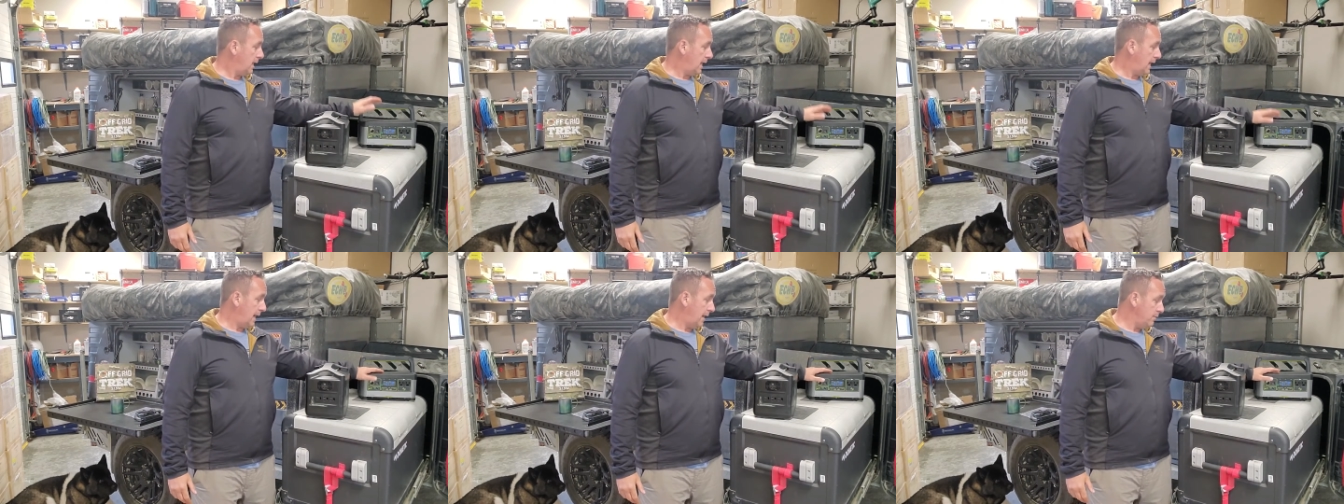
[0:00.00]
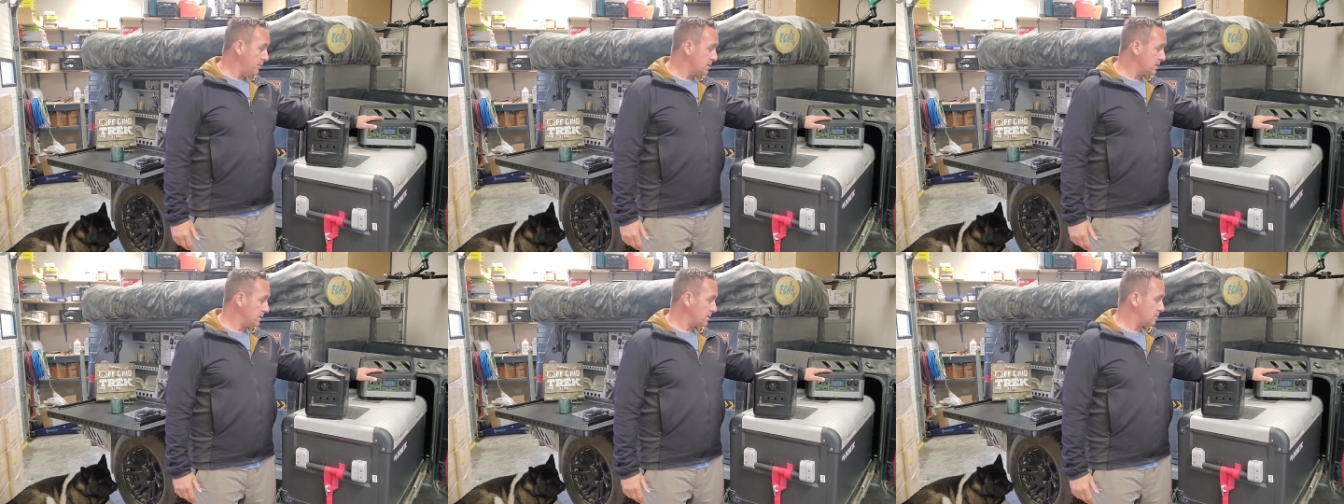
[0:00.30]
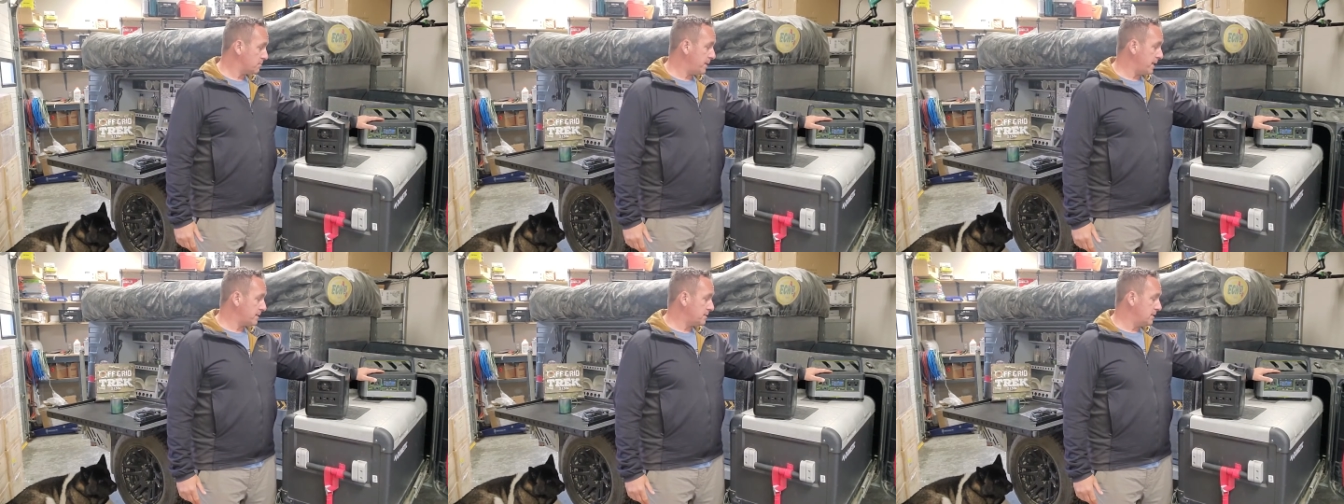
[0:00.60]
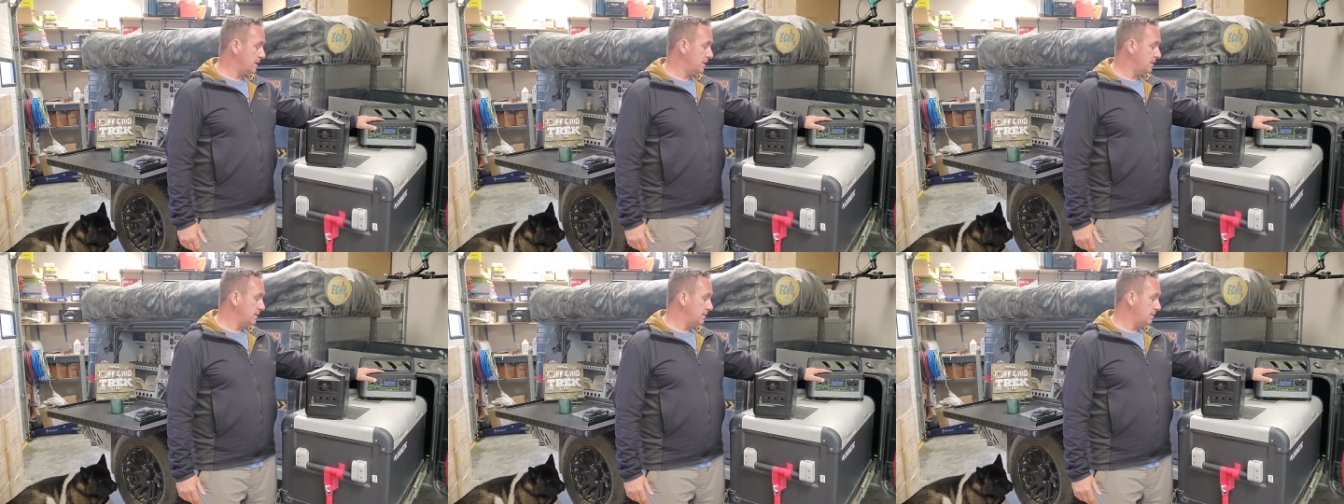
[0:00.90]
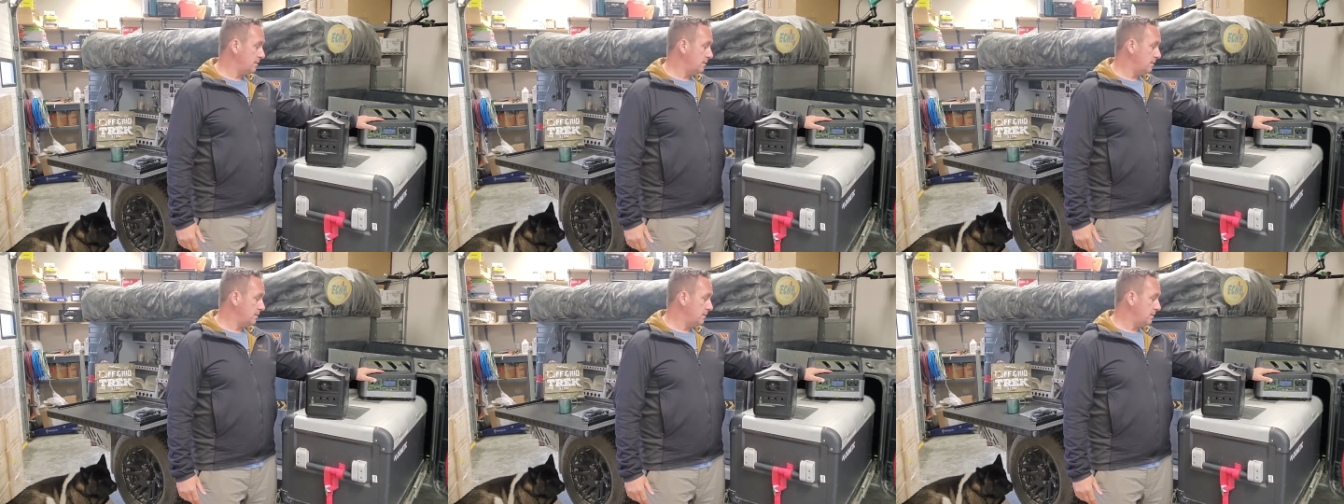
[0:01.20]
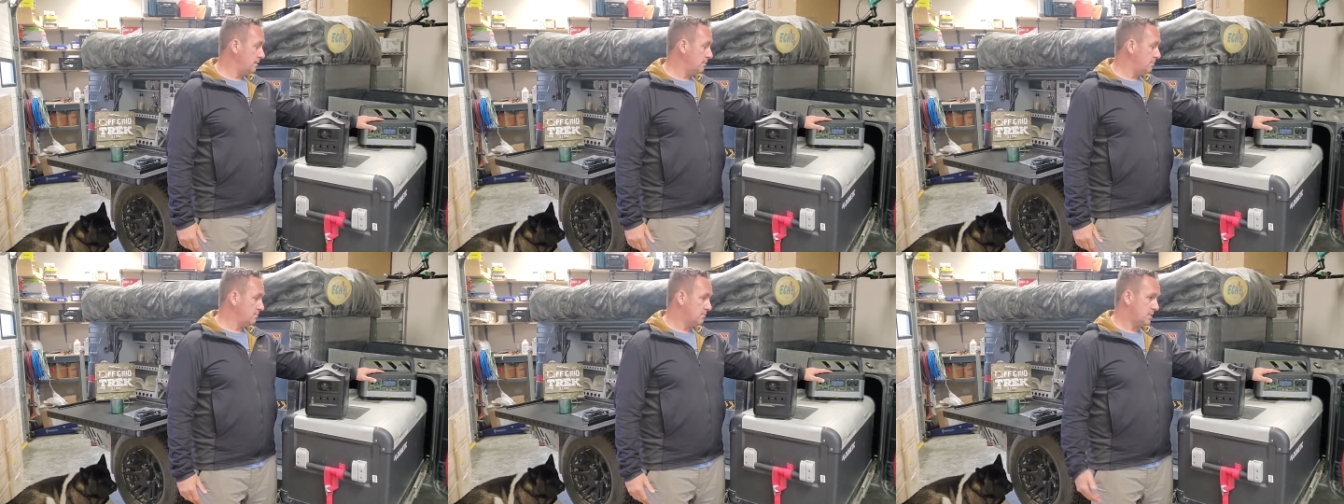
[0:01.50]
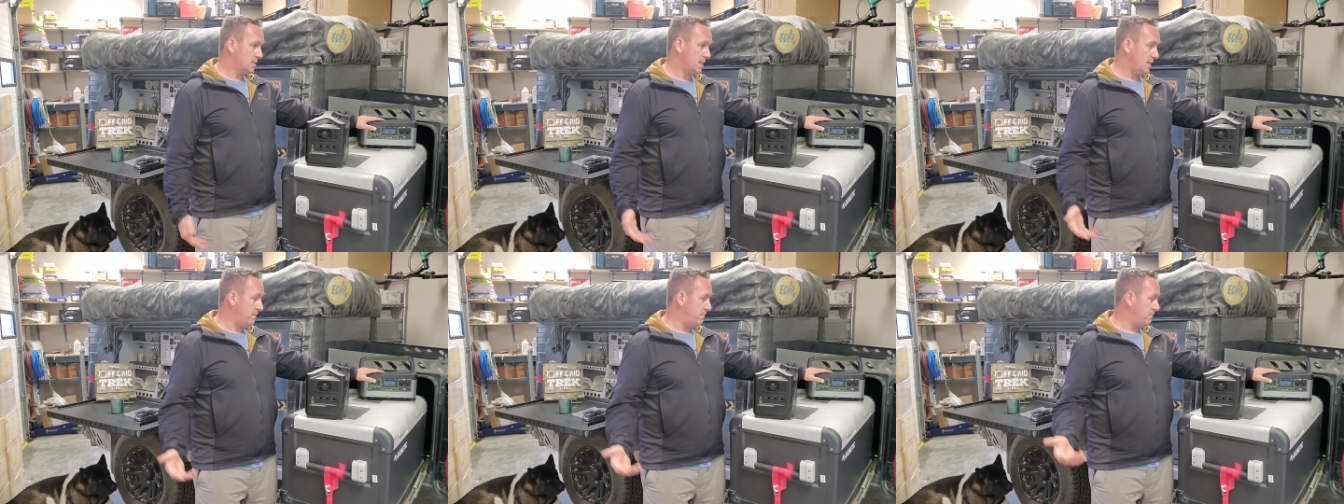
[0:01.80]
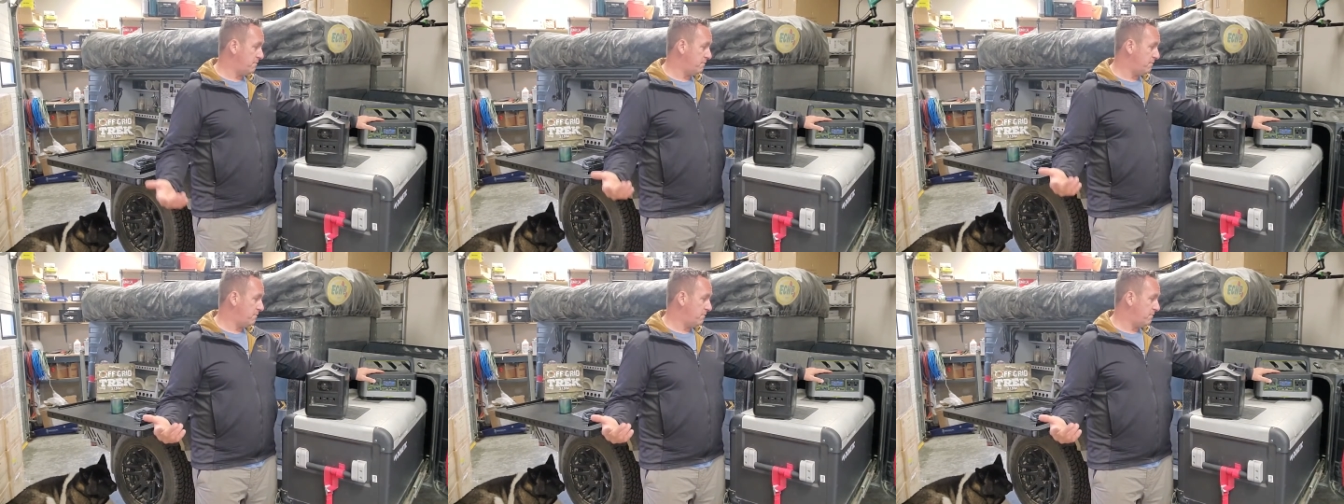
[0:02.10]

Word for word: I was expecting, say,